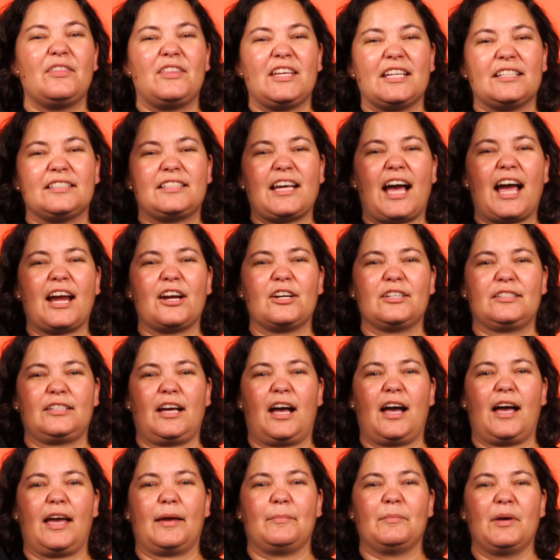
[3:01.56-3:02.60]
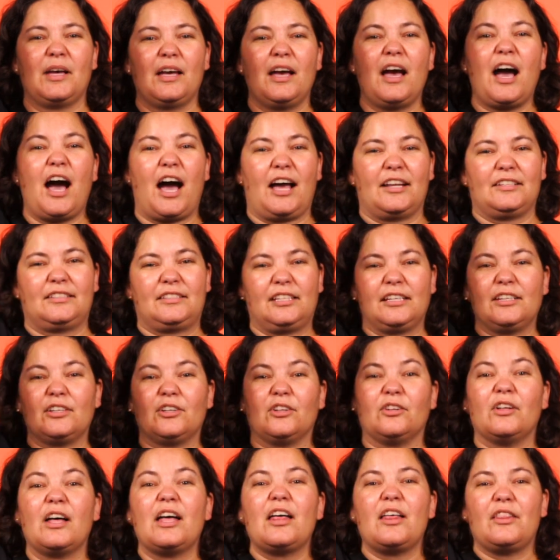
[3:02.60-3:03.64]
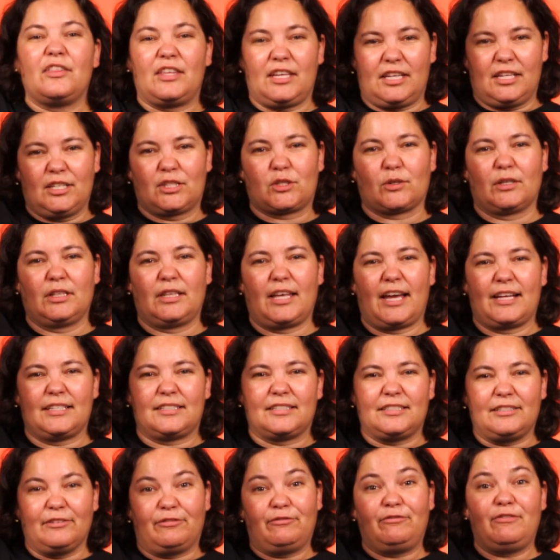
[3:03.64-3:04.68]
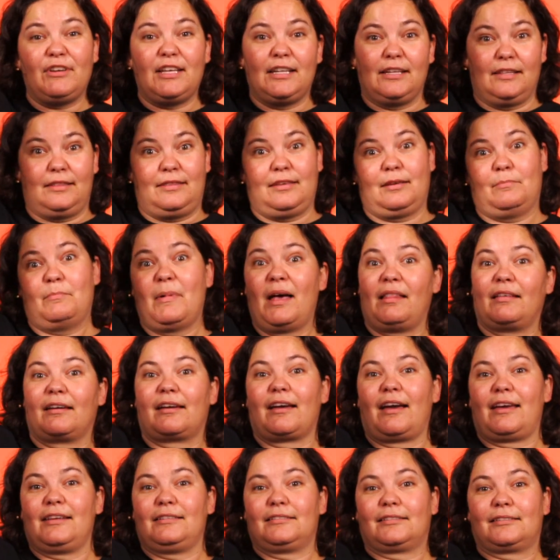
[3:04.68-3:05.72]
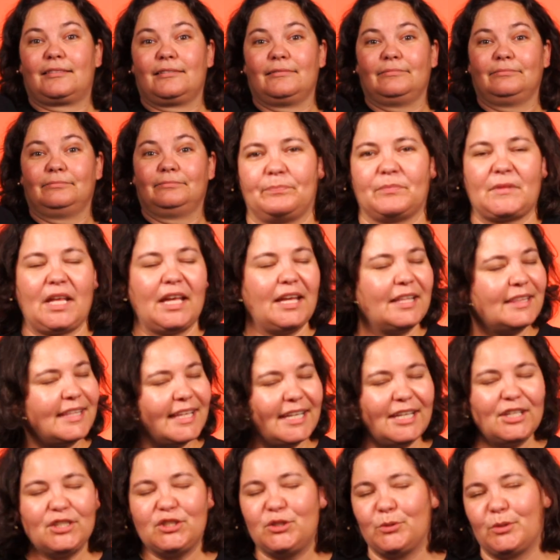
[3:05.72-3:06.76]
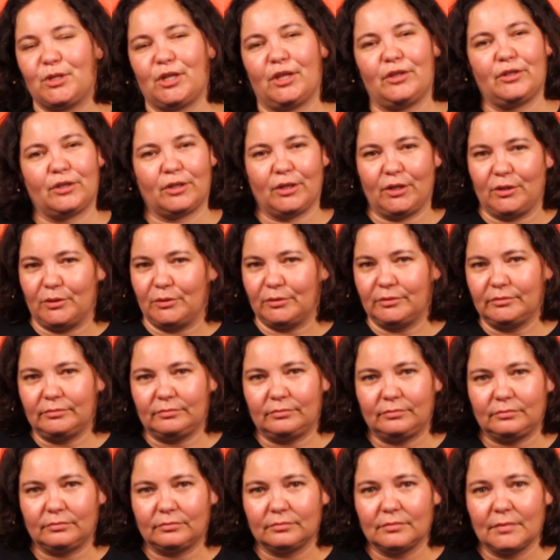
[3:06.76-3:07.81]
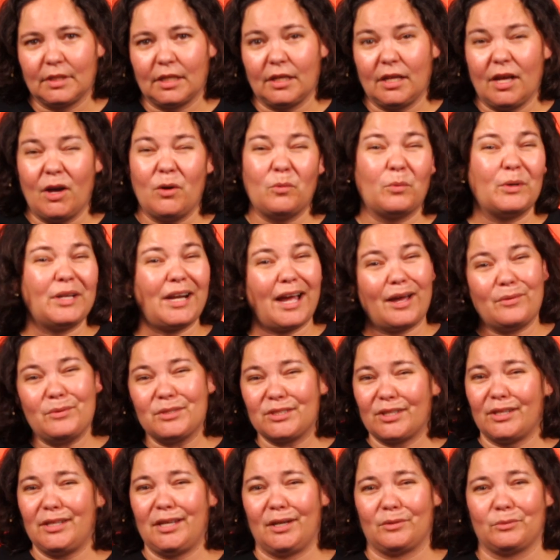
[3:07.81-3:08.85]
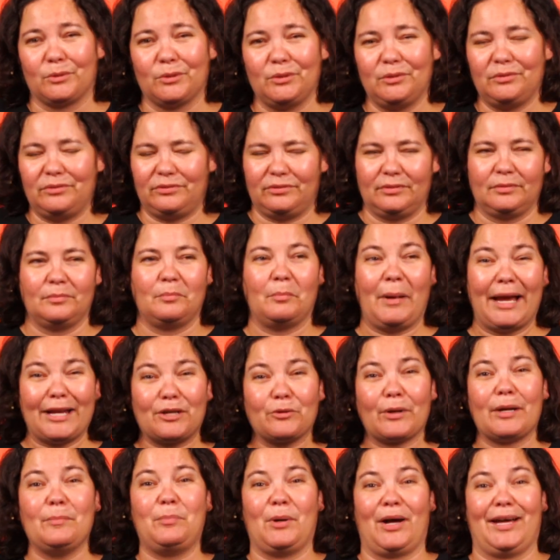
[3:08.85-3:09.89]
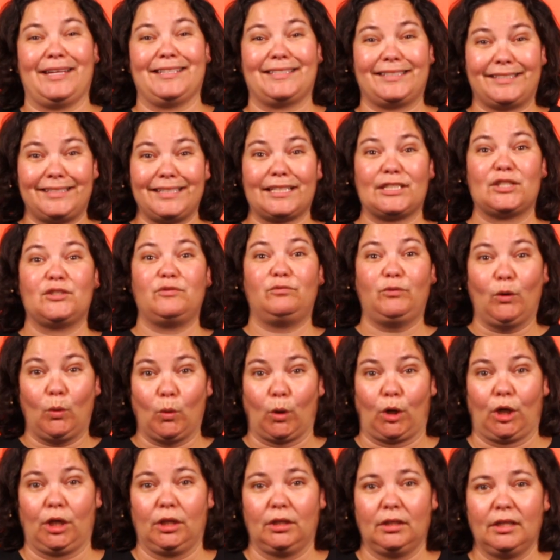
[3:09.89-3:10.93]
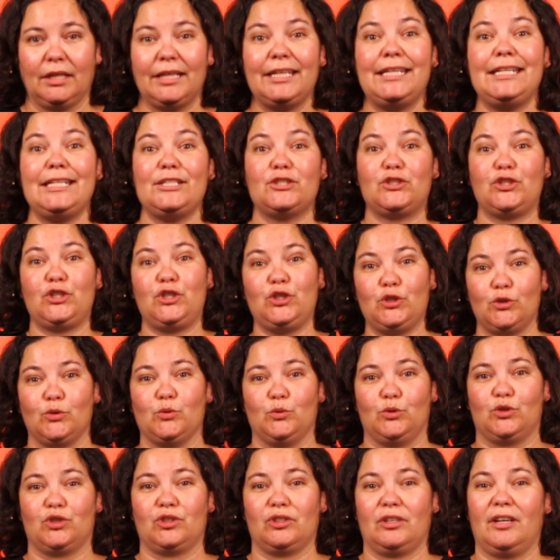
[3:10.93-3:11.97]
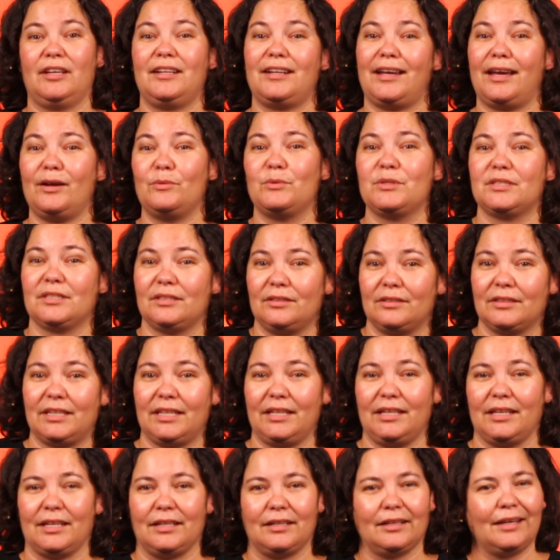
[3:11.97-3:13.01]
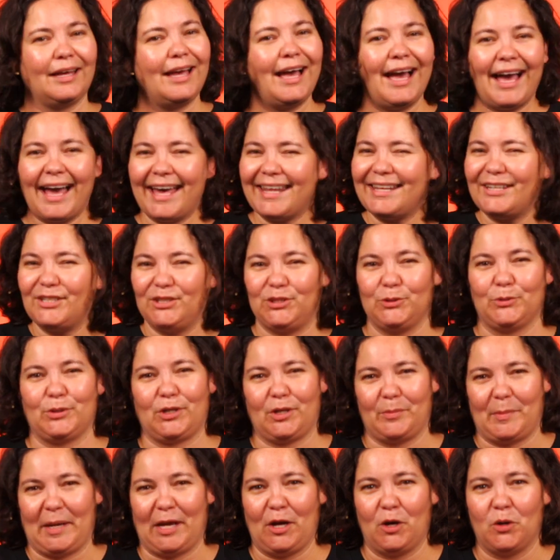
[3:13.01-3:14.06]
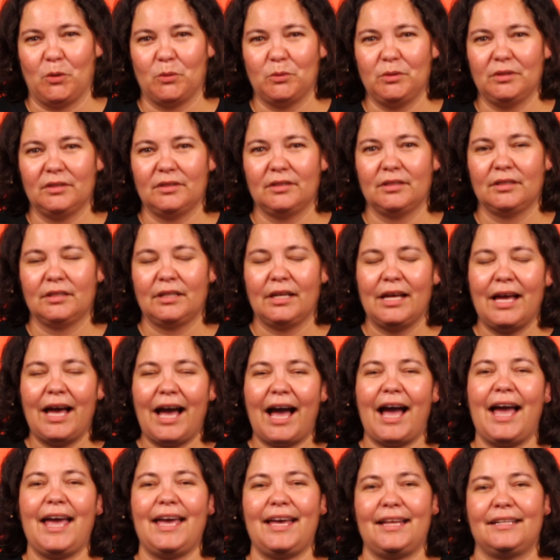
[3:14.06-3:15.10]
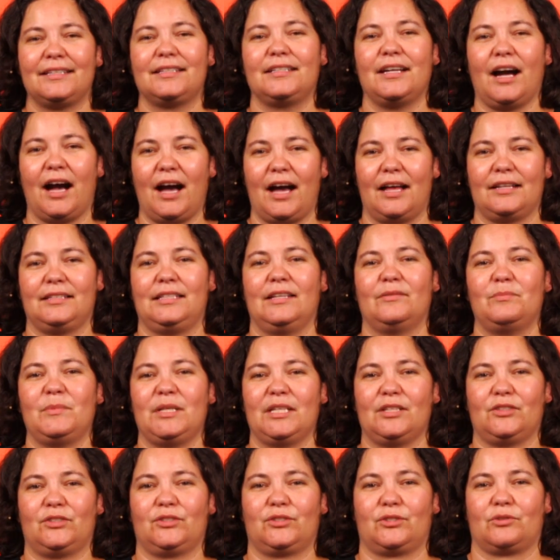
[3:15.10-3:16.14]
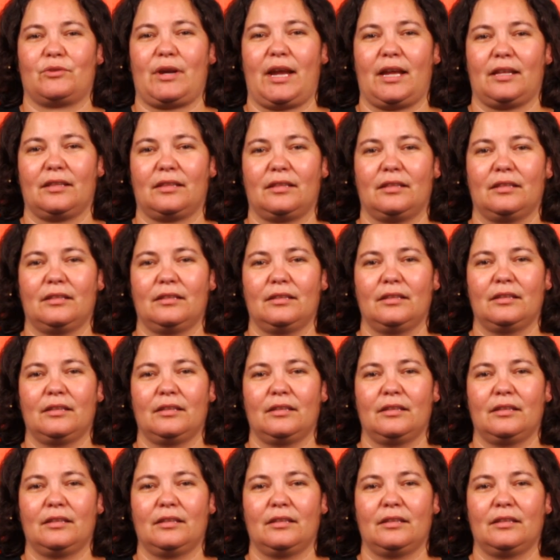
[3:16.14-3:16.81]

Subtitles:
the entire time until the Israelites defeated the Amalekites. They didn't do it on their own. When I was on that roof, my grandpa is 6'4". He's huge. And I was a little kid. I didn't do it on my own. I had God give me his strength.